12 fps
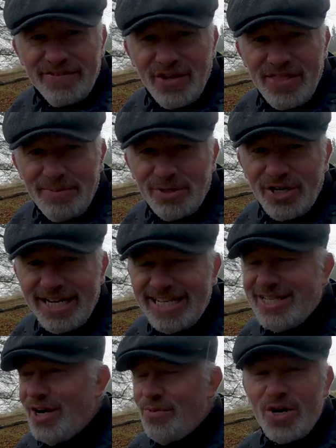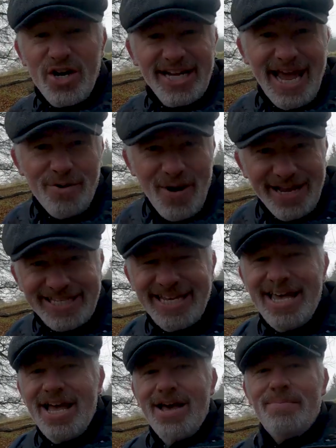leaves on them trees, so we're going to get
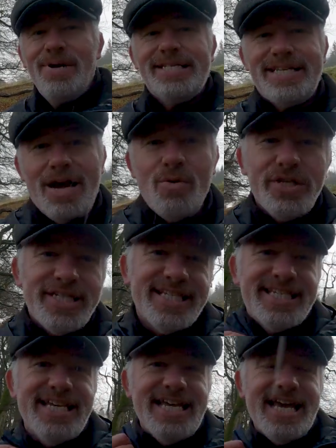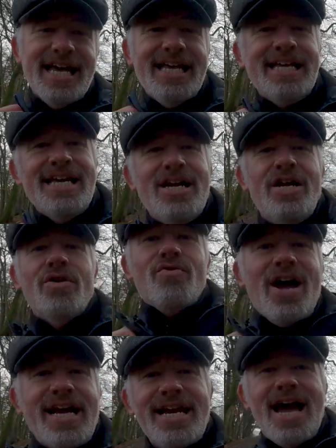wet. But I want to see
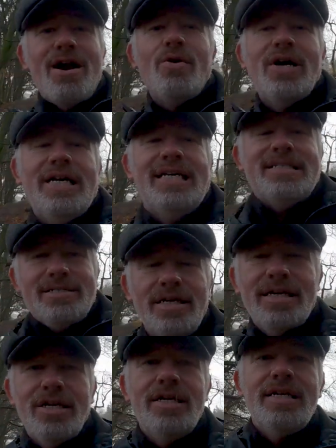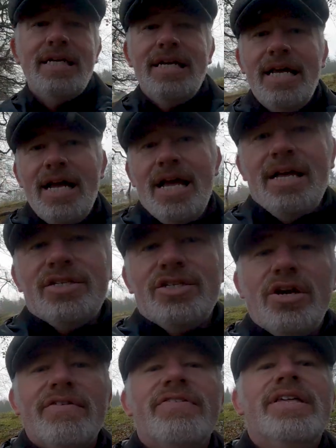right now,
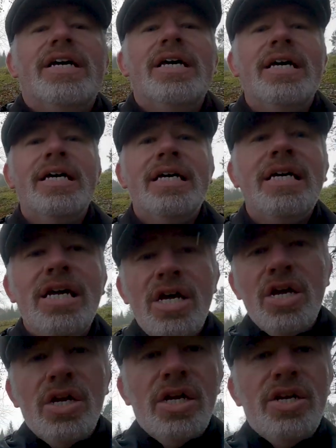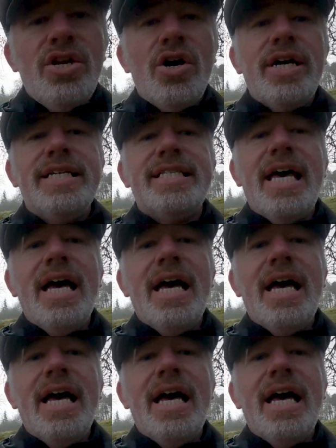sorry for the noise